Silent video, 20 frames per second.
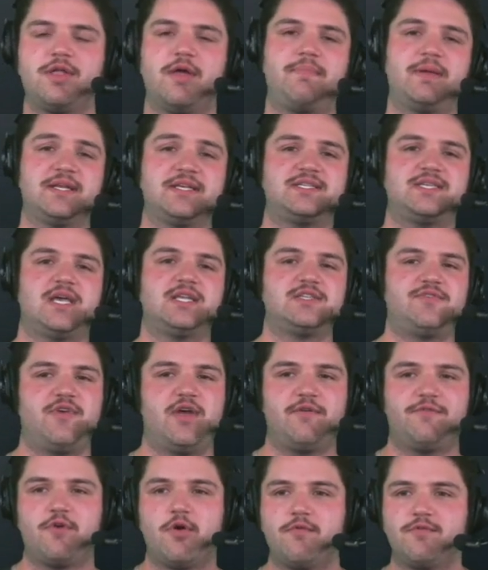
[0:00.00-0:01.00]
I've been a Saints
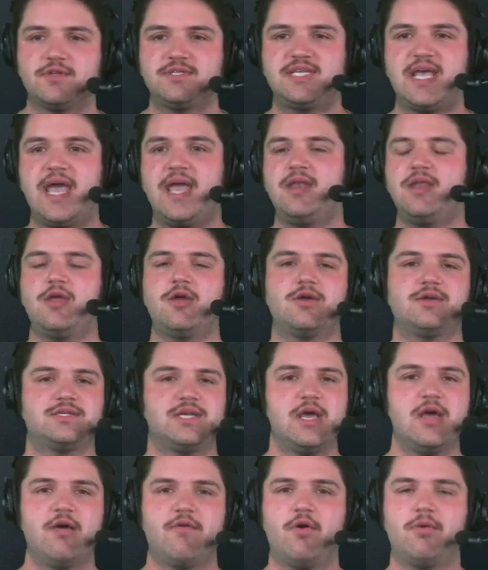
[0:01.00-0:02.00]
fan for over 10 years,
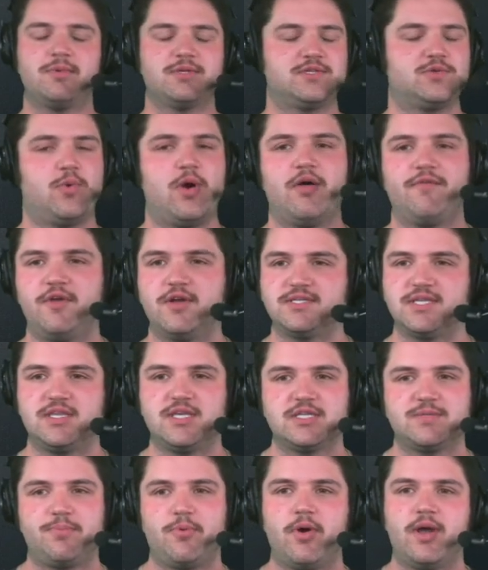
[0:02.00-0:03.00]
for almost 12 years at
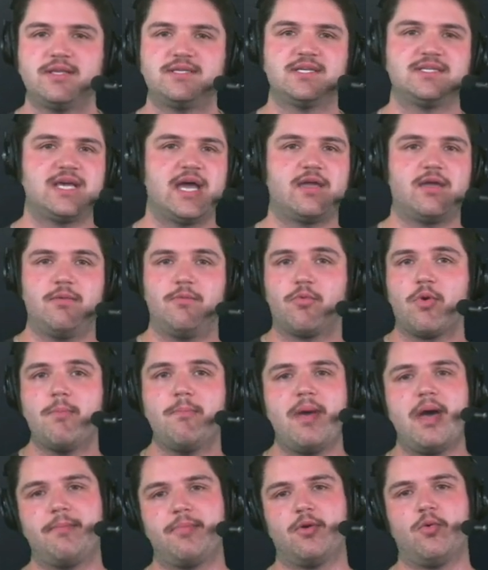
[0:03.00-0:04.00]
this point, since I could
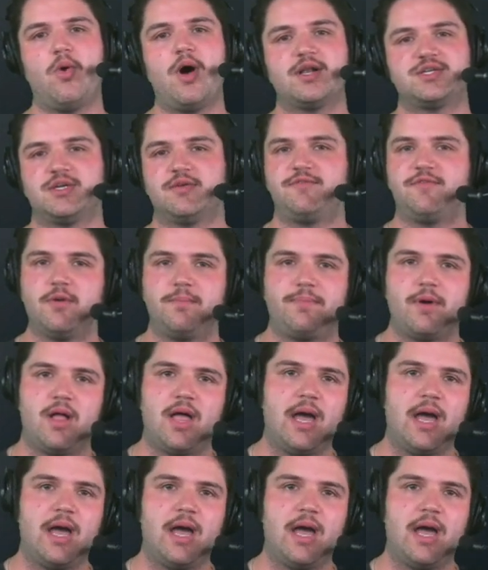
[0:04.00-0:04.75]
remember watching football.